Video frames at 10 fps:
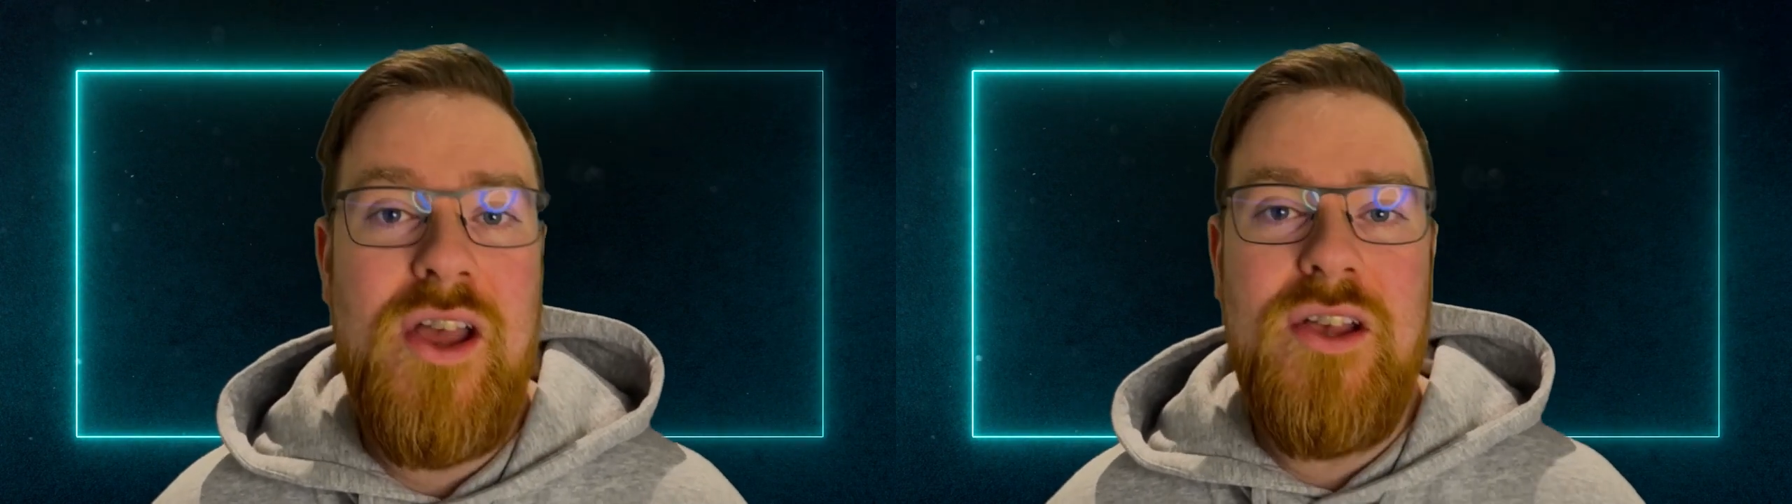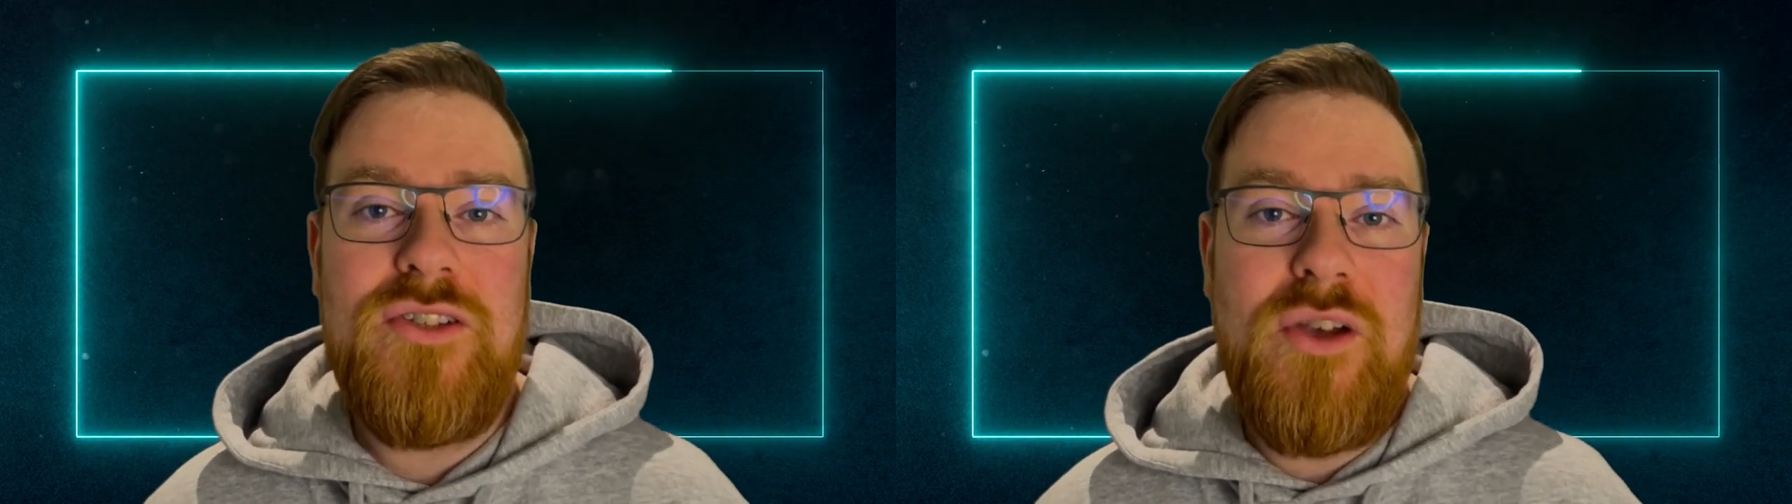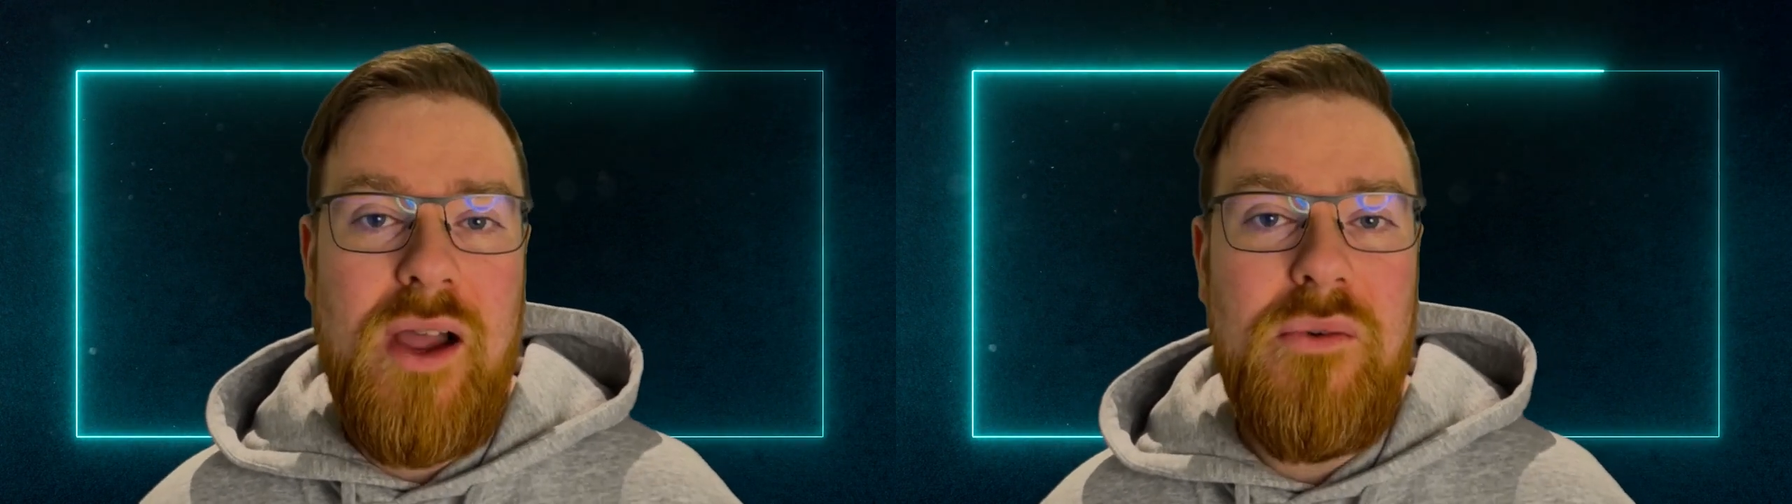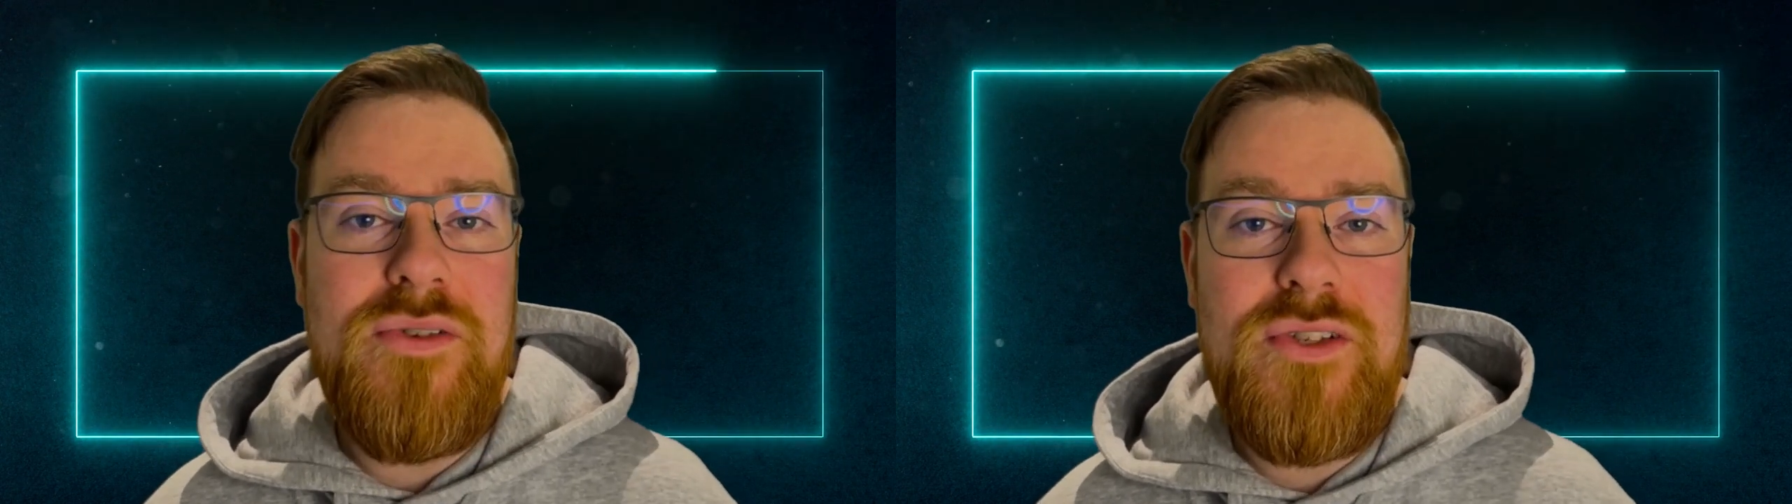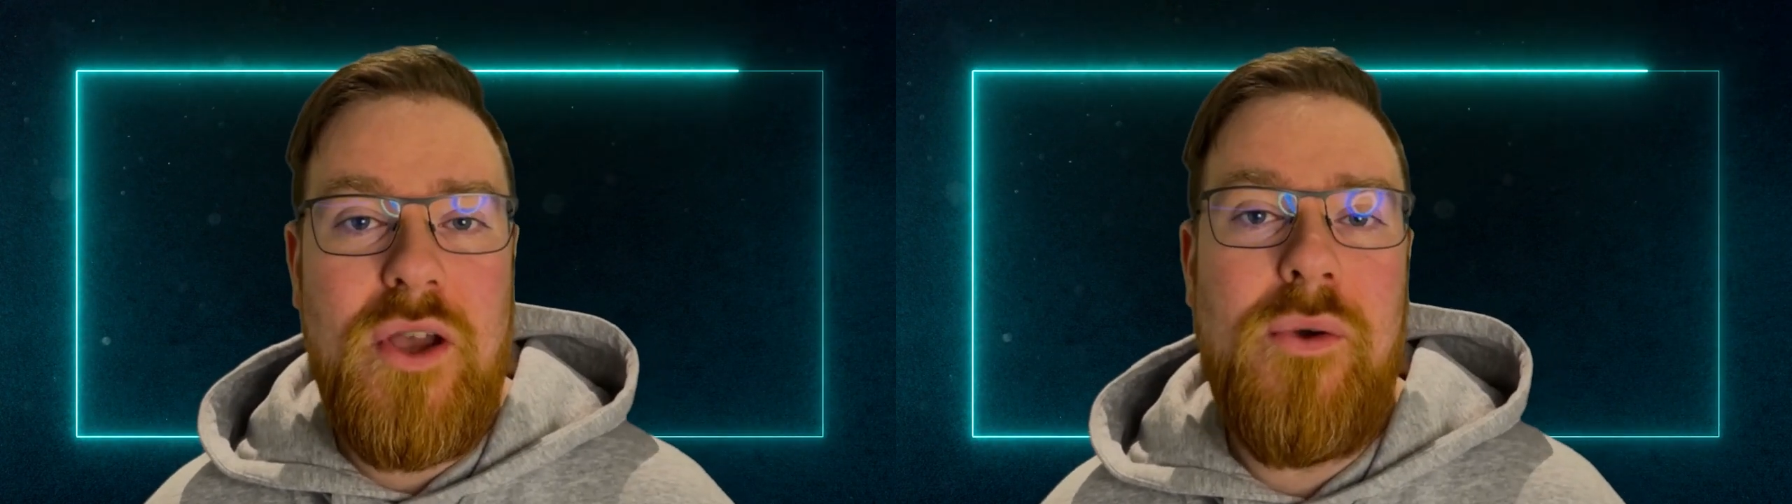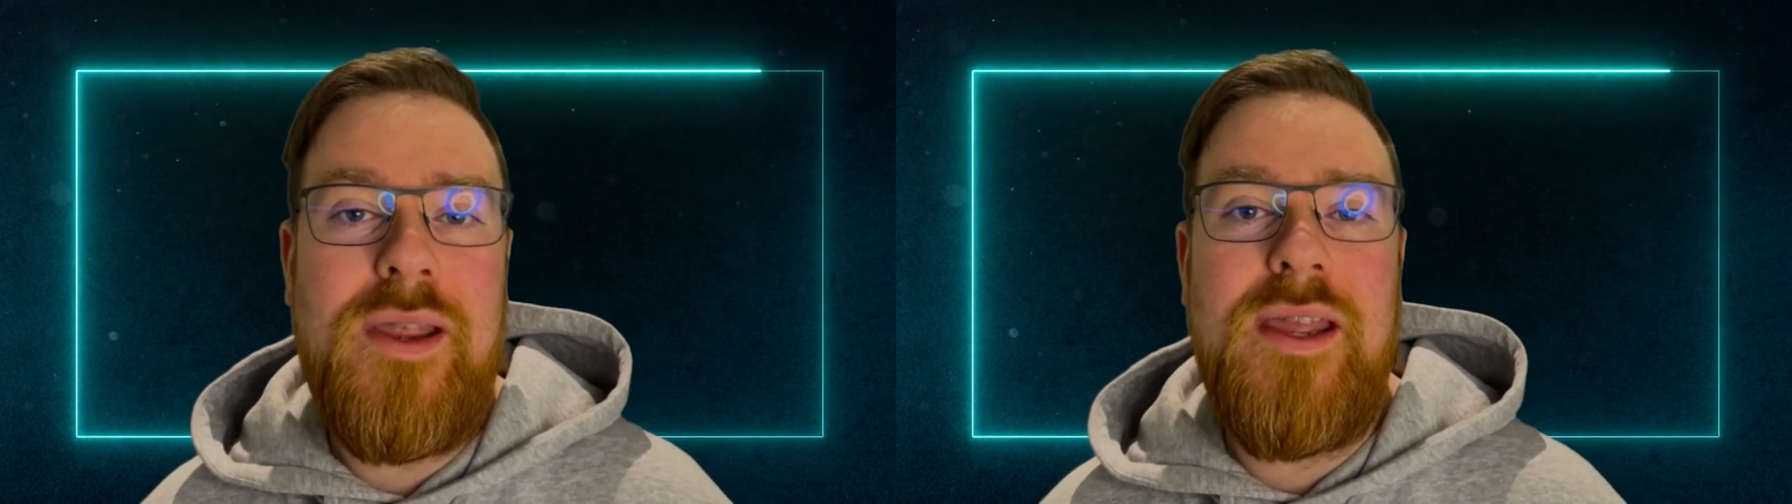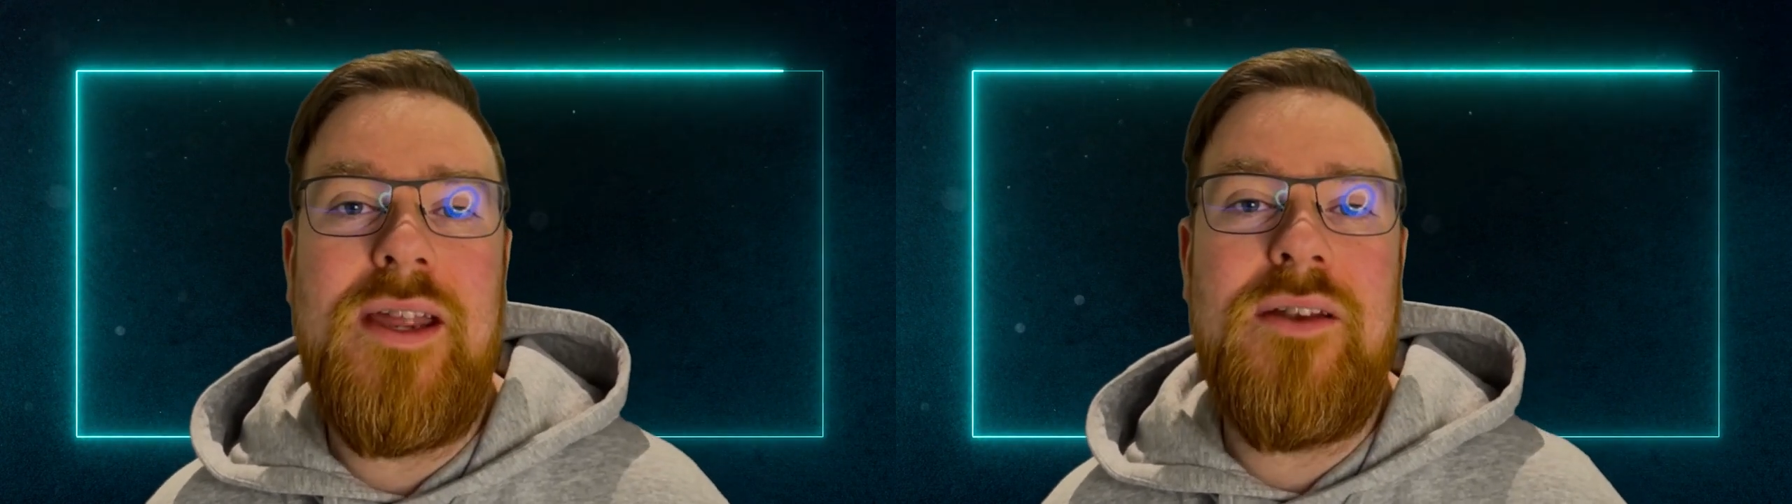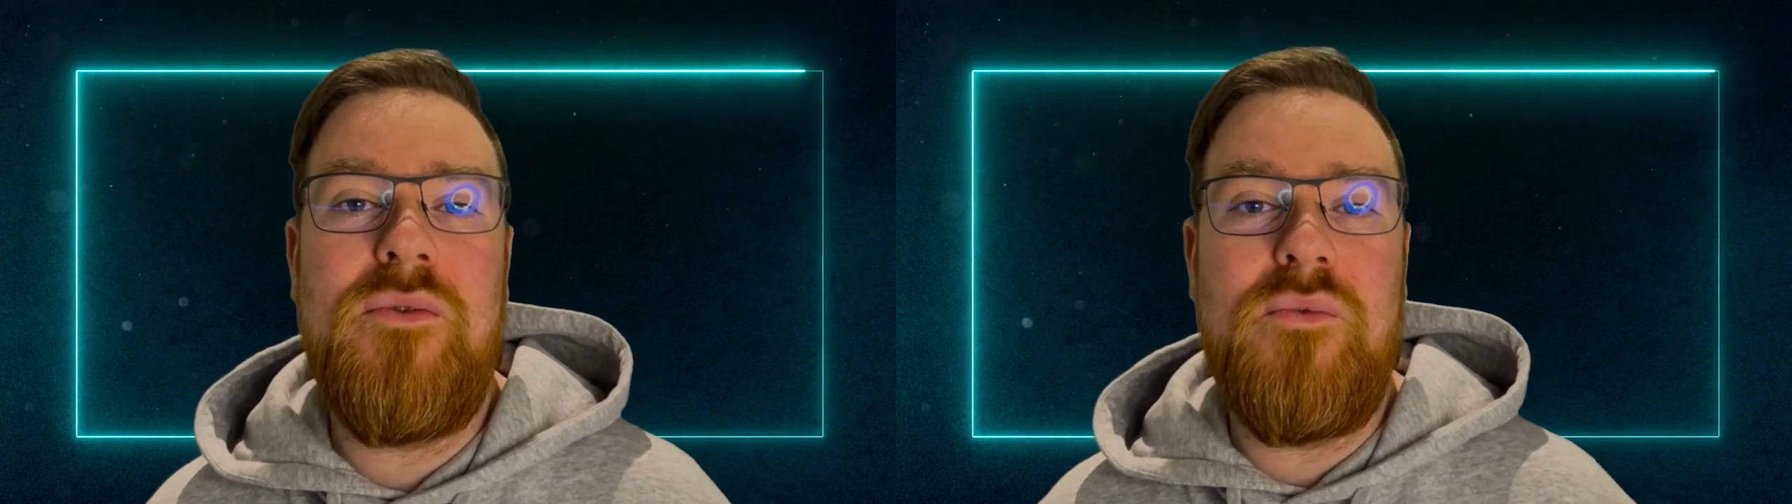So I was going
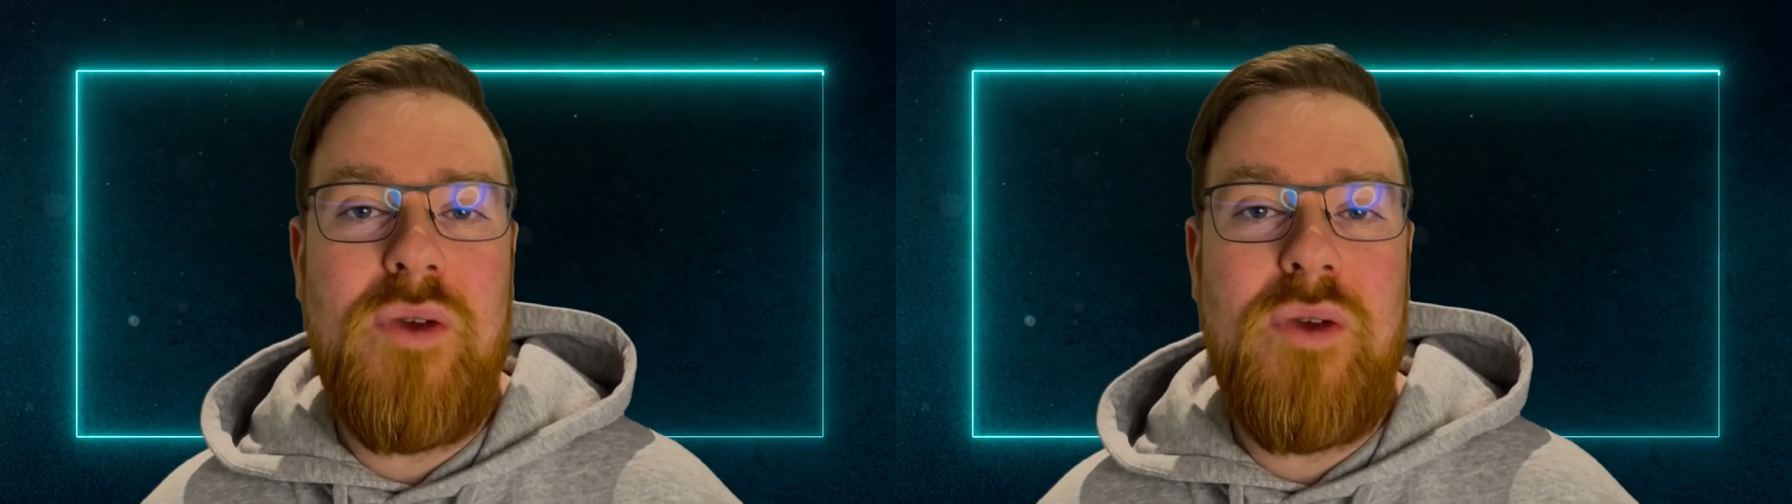in